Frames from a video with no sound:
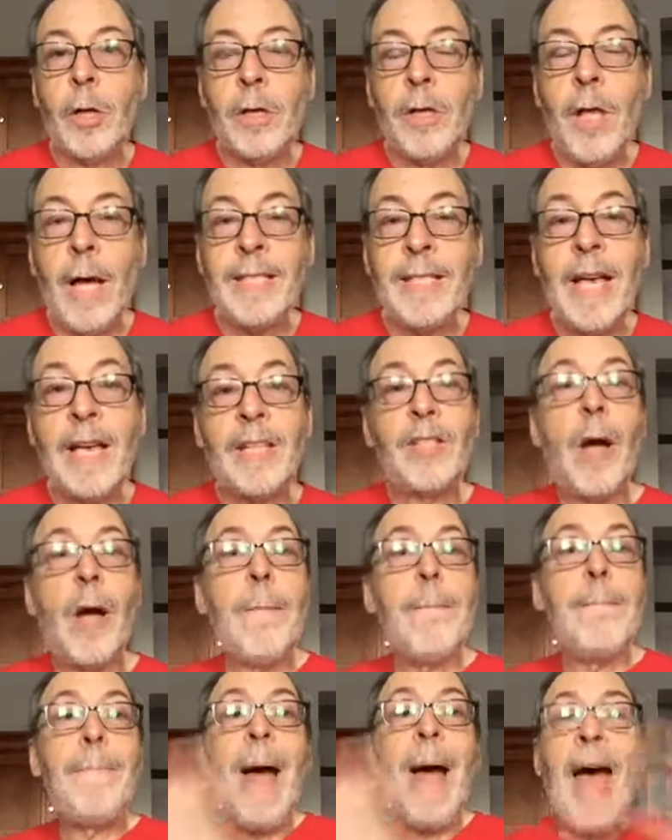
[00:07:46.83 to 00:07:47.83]
Klutz has
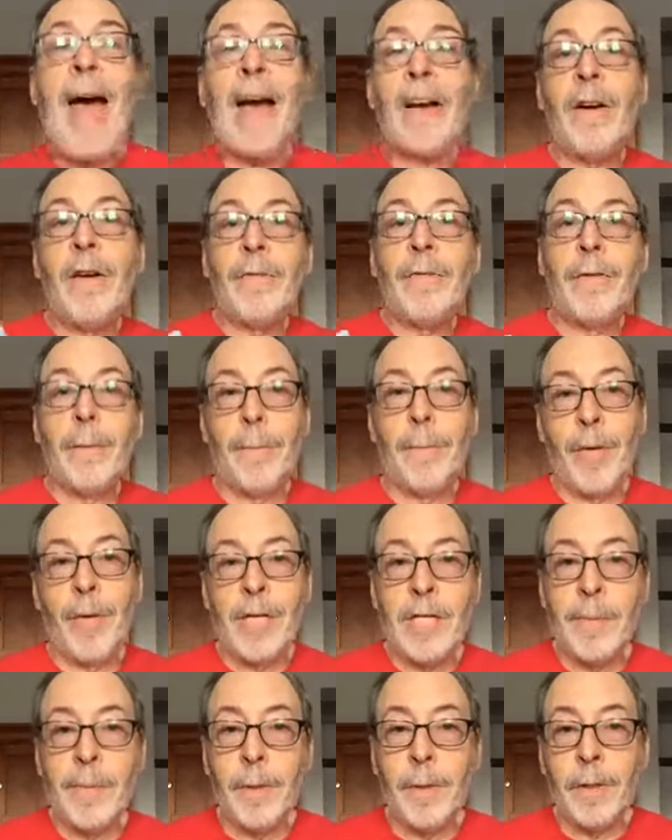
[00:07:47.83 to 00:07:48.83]
come back from
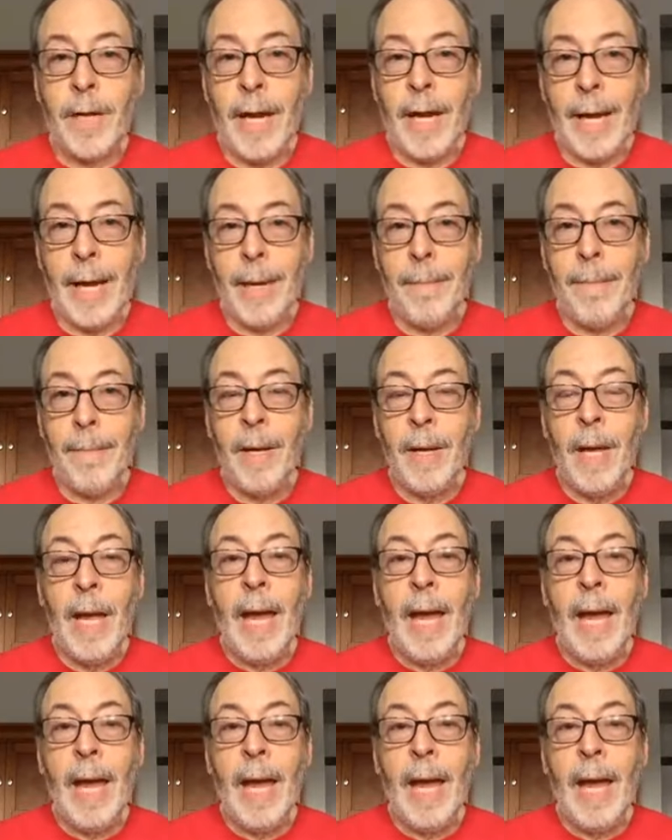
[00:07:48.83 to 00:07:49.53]
principal camp,